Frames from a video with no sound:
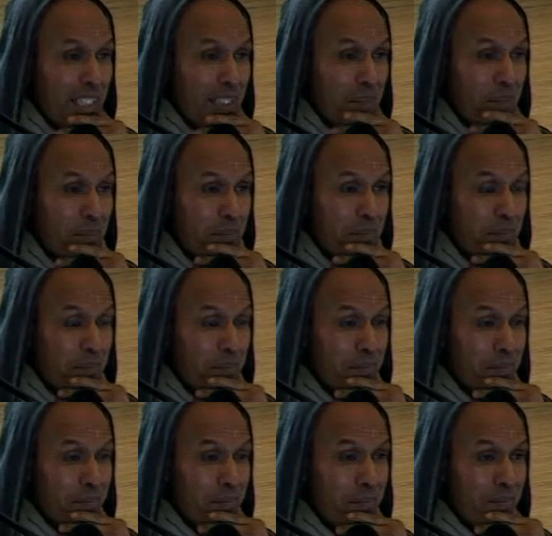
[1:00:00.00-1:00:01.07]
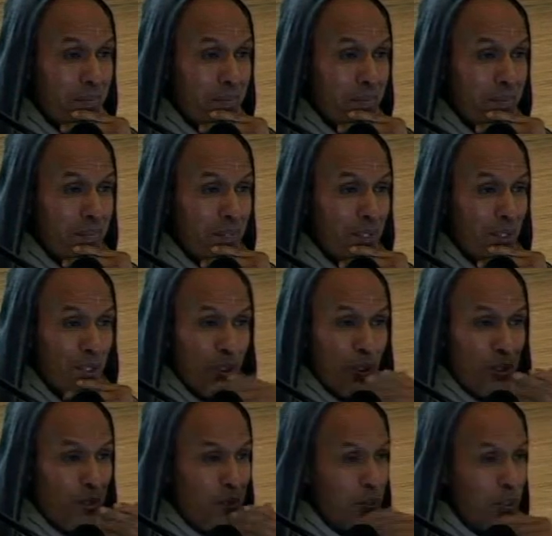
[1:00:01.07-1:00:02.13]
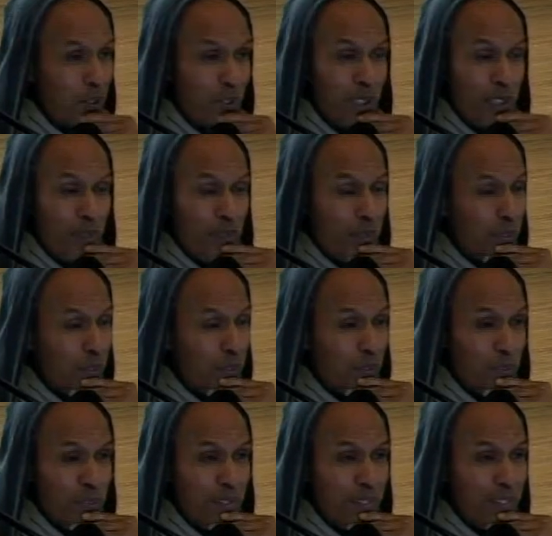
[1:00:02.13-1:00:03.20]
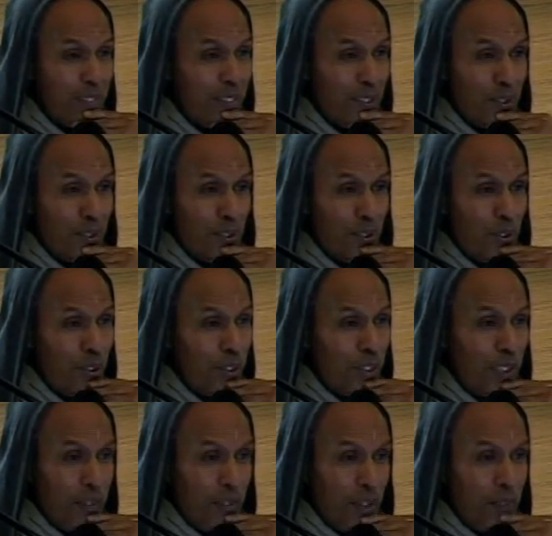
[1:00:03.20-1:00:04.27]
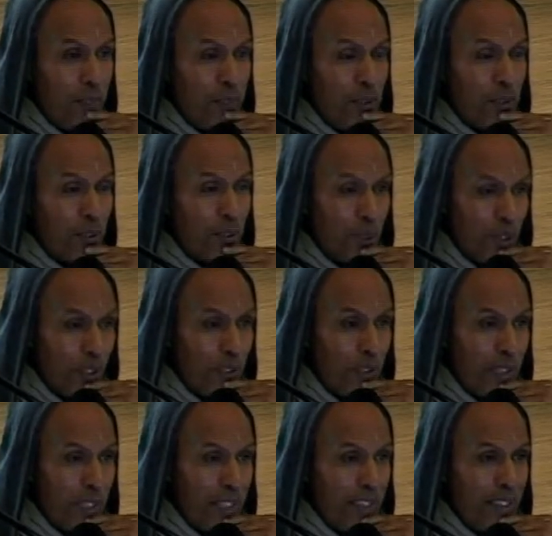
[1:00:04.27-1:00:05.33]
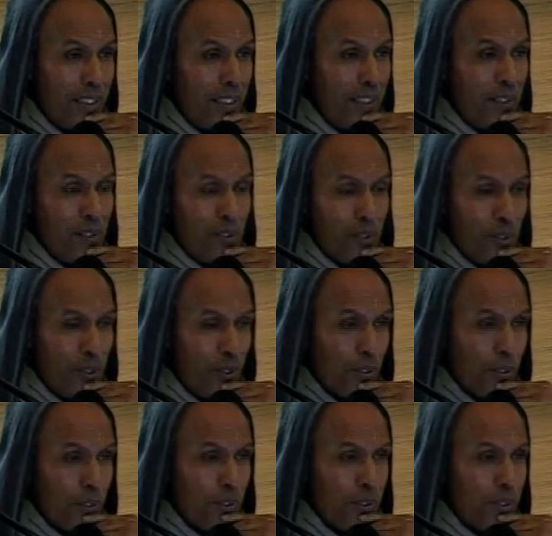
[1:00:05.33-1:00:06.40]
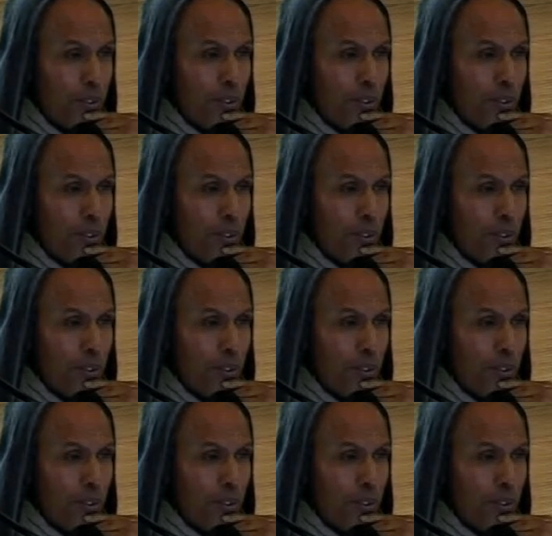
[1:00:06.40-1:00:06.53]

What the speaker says: thing. So we just have to You don't give up, you tolerate, and you go through.